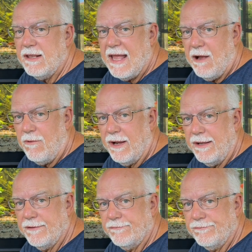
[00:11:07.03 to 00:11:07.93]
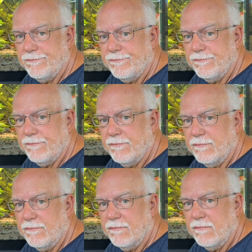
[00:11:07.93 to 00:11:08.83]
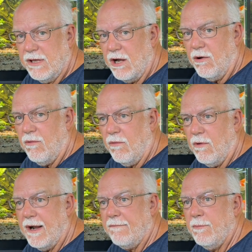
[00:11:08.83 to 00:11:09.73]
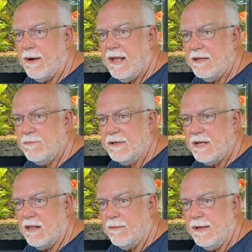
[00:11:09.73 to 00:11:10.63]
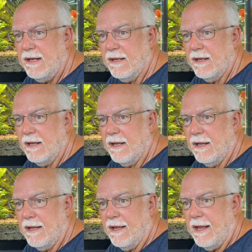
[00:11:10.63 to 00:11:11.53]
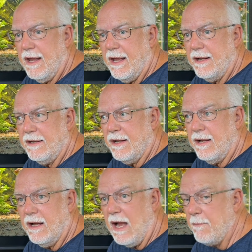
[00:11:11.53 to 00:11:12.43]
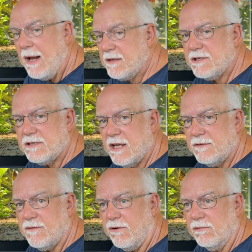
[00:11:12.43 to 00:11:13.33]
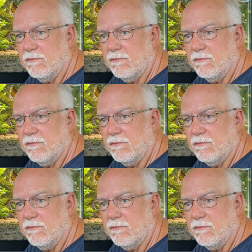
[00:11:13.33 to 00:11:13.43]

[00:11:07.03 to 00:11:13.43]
that way, you know, what everybody has been telling me, and I'm not successful.